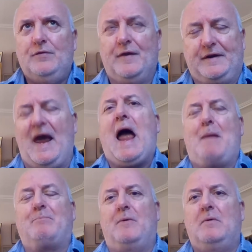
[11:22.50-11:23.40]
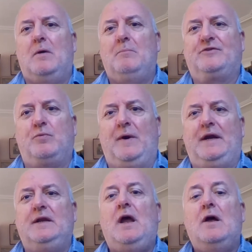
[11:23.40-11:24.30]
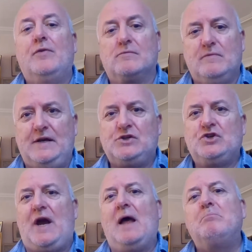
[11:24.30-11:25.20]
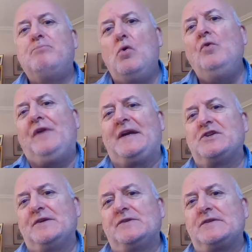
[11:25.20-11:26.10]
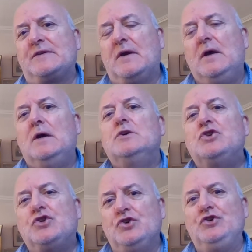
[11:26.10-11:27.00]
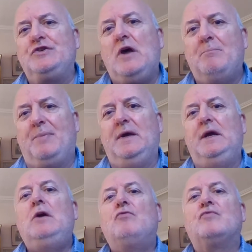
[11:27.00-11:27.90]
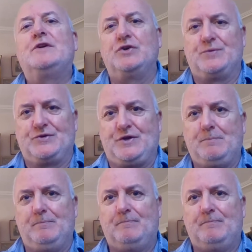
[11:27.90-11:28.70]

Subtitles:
The gap between the rich and poor nations should be reduced.